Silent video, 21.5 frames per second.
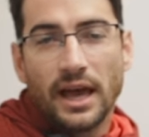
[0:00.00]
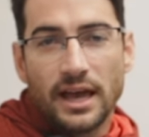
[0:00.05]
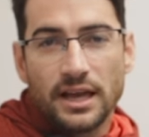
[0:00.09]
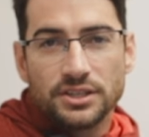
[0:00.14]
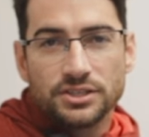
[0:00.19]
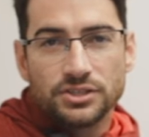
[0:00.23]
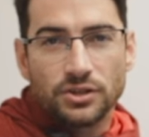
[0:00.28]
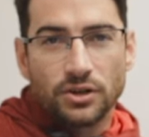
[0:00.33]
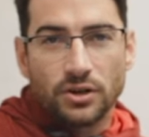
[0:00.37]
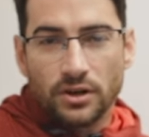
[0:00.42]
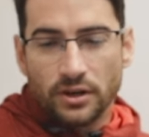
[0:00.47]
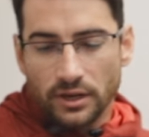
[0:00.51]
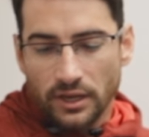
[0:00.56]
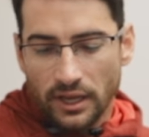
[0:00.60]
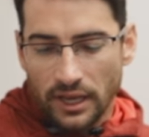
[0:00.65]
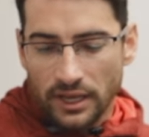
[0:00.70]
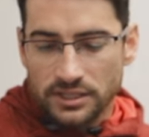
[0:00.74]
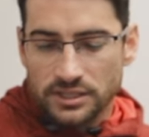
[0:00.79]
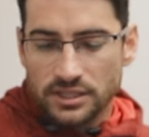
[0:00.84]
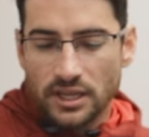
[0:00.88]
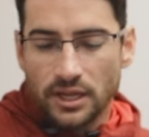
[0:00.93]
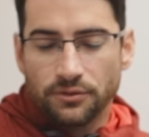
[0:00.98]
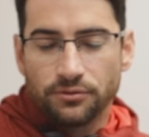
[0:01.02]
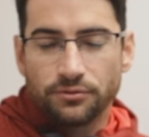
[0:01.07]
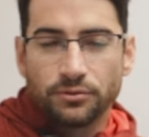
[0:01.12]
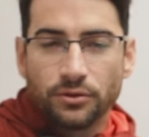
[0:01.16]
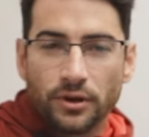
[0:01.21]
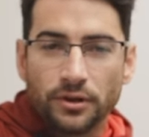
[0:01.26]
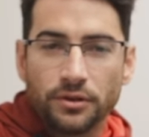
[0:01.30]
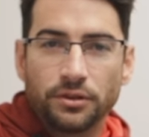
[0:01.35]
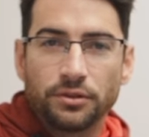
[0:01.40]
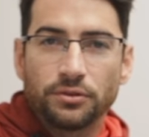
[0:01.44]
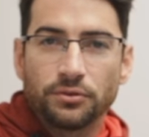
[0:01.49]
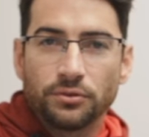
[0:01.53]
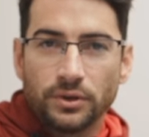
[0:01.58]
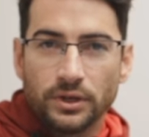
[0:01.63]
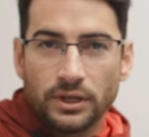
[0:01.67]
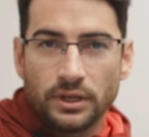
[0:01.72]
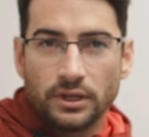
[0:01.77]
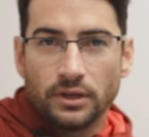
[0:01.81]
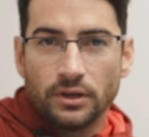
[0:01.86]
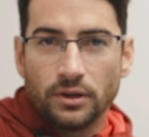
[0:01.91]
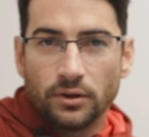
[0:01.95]
Hazard as that front
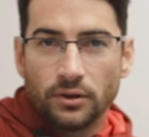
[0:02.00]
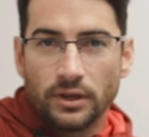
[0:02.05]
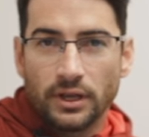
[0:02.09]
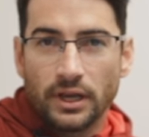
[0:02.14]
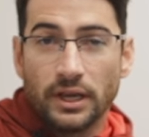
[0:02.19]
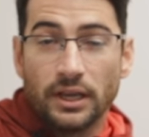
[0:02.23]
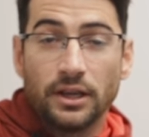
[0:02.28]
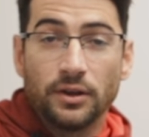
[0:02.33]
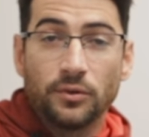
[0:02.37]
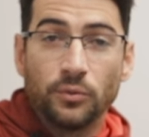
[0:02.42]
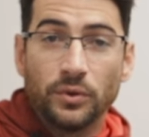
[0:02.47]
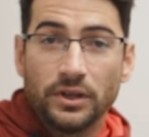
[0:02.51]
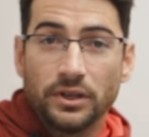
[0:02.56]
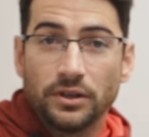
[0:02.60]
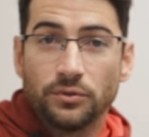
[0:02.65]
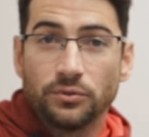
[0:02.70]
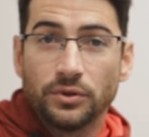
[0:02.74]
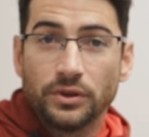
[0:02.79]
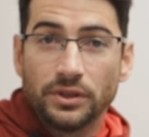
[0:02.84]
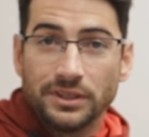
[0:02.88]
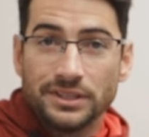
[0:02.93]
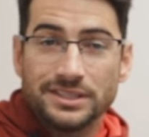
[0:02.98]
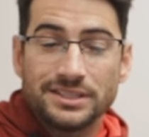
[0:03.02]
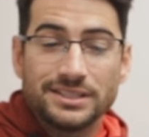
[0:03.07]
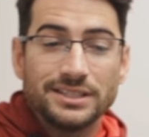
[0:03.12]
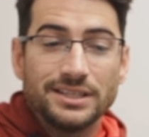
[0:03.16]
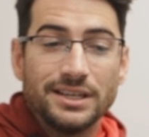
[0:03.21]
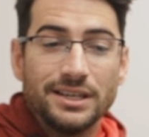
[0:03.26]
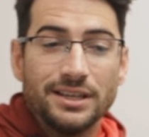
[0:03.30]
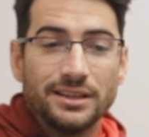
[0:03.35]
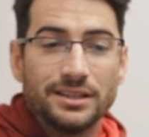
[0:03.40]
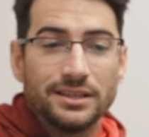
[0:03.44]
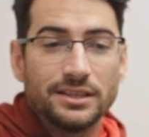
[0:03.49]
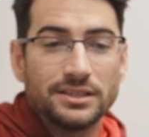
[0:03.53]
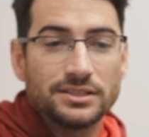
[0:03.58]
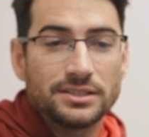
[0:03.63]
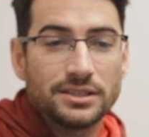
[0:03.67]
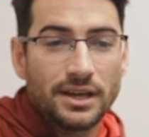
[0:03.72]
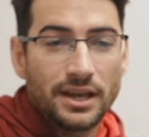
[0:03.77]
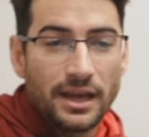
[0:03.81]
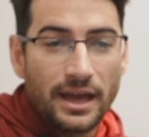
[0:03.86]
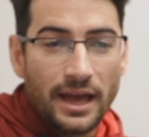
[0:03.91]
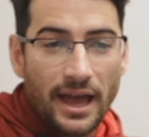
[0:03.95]
three, okay? And we can really see
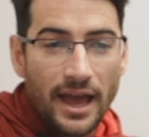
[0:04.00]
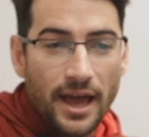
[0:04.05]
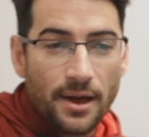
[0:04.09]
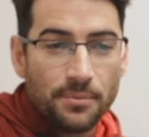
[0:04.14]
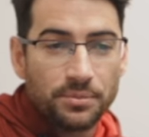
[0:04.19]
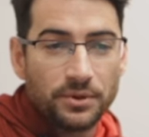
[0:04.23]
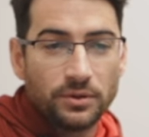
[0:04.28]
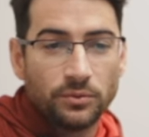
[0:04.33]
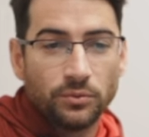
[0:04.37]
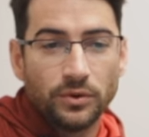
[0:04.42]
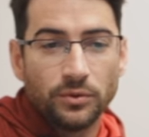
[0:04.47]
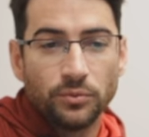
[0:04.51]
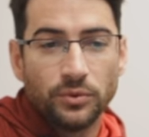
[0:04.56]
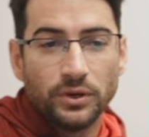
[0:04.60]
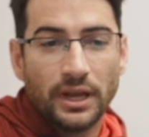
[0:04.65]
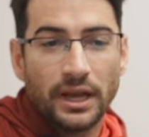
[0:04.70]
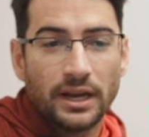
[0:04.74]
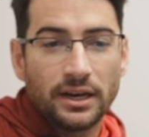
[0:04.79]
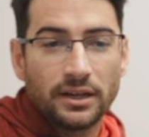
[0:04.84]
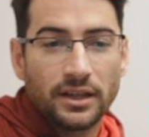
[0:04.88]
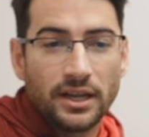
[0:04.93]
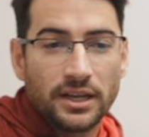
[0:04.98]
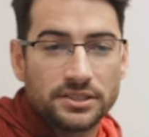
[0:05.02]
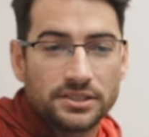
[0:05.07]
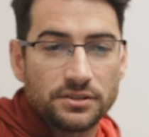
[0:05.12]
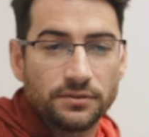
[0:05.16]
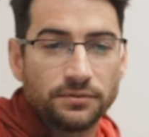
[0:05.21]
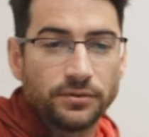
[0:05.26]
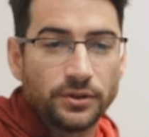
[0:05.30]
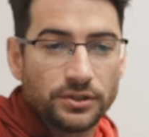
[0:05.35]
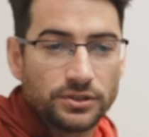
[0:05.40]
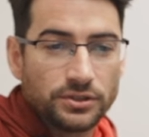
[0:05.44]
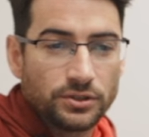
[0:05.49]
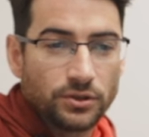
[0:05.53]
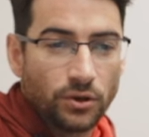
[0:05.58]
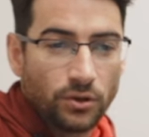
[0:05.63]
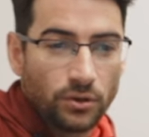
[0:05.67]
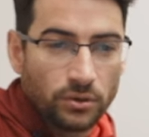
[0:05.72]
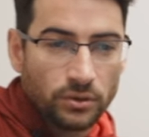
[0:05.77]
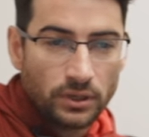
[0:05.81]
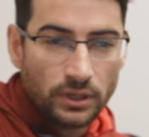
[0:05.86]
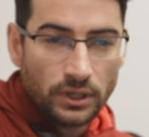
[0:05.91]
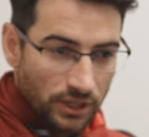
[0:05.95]
this happen when we analyze the first
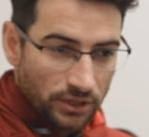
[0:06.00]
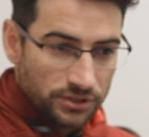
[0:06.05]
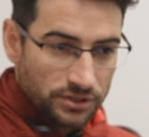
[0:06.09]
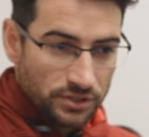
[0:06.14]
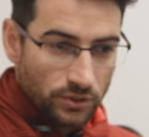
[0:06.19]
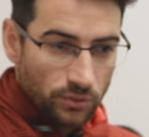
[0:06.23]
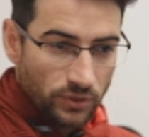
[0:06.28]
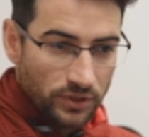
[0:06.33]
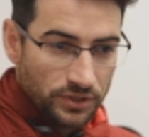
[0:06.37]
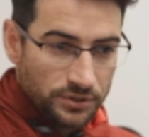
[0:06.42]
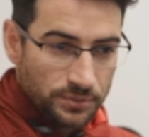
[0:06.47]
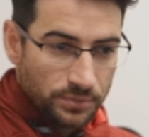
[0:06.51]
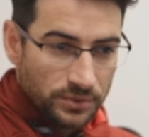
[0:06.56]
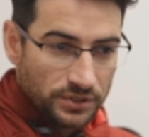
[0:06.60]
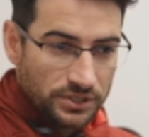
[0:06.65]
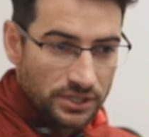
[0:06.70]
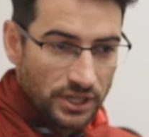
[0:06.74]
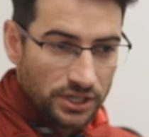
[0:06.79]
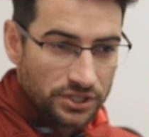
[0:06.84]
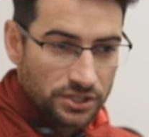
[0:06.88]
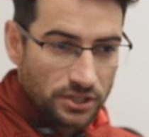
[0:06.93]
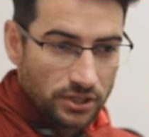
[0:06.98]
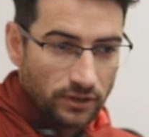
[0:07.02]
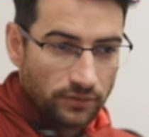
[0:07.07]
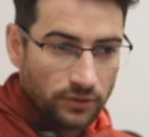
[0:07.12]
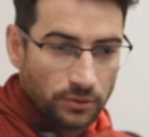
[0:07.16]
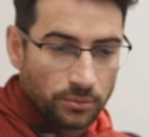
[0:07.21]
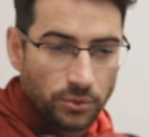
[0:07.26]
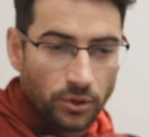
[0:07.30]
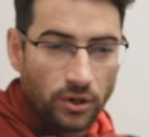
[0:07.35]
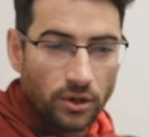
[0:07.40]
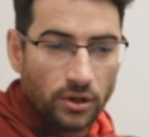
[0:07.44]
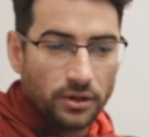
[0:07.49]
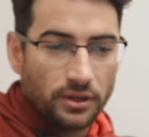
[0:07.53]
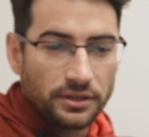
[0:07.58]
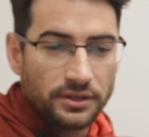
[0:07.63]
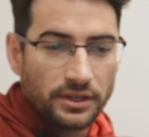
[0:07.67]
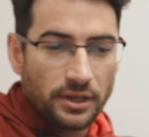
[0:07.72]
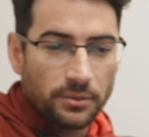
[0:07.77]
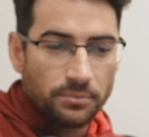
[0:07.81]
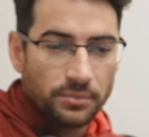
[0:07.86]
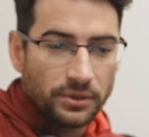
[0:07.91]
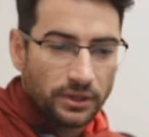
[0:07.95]
goal. Chelsea wins possession of the ball
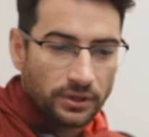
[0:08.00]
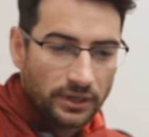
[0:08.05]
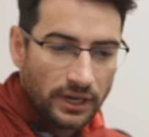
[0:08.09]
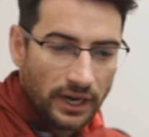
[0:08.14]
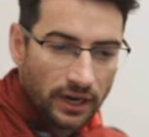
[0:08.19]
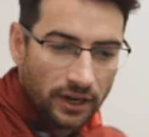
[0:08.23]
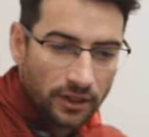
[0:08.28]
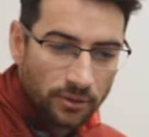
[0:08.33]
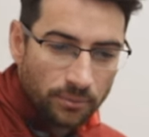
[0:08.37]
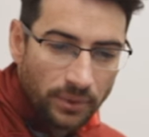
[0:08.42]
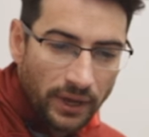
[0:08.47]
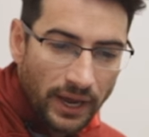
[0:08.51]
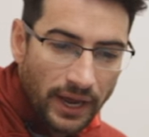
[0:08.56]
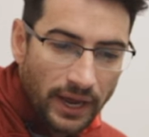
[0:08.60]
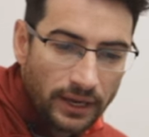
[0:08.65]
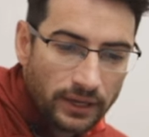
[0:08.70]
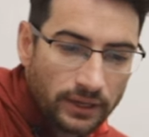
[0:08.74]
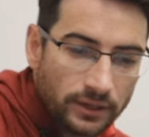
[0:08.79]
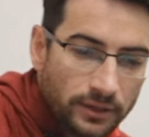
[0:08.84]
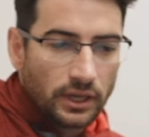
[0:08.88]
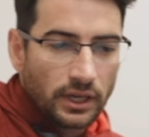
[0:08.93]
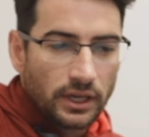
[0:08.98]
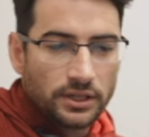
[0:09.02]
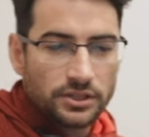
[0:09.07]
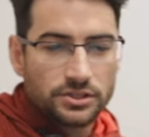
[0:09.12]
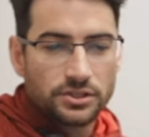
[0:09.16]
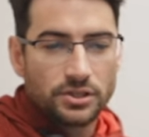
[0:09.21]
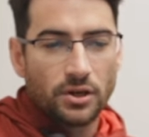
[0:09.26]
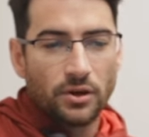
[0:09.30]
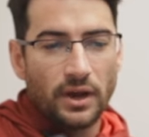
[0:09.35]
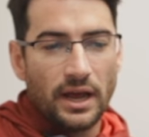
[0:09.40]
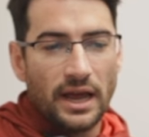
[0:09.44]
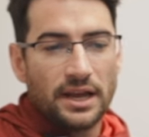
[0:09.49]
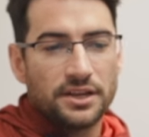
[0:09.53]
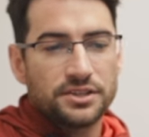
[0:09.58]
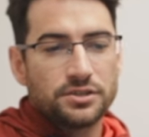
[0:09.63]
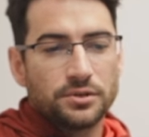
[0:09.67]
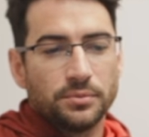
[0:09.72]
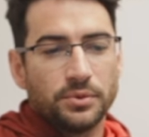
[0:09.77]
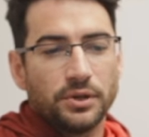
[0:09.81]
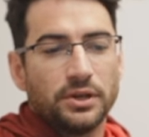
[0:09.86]
and they build out of the back. And so as they're